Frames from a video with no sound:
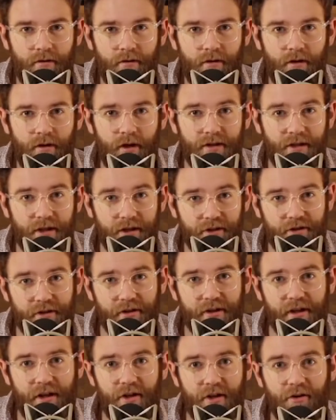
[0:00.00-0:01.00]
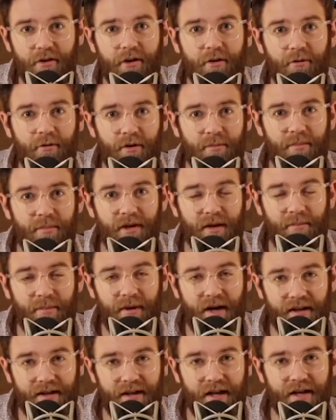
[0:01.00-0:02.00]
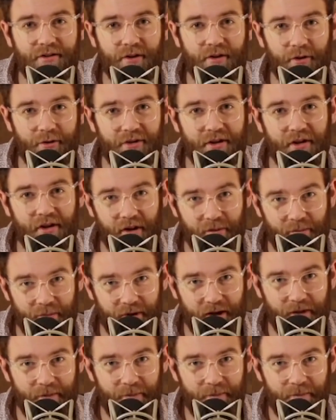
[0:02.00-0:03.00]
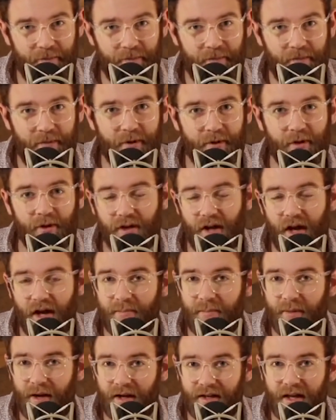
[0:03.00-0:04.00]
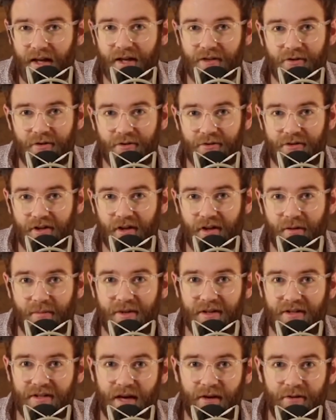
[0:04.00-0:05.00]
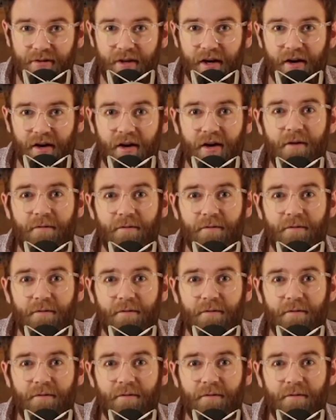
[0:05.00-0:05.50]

Additionally, you're going to want to pick a podcast hosting company. There are a lot of podcast hosting companies out there.